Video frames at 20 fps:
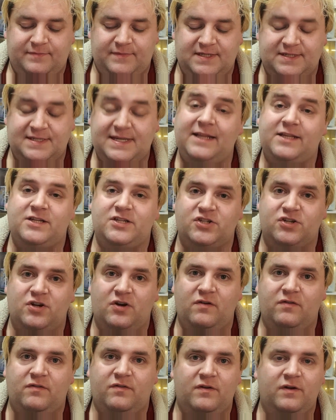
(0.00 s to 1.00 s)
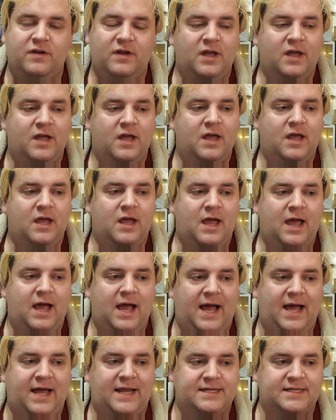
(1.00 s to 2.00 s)
selling stuff,
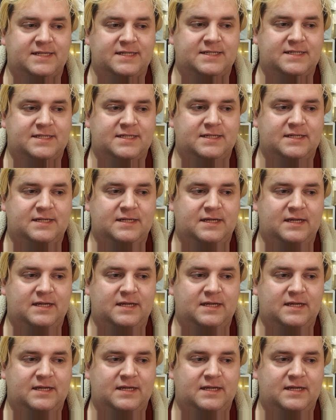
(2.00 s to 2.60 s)
and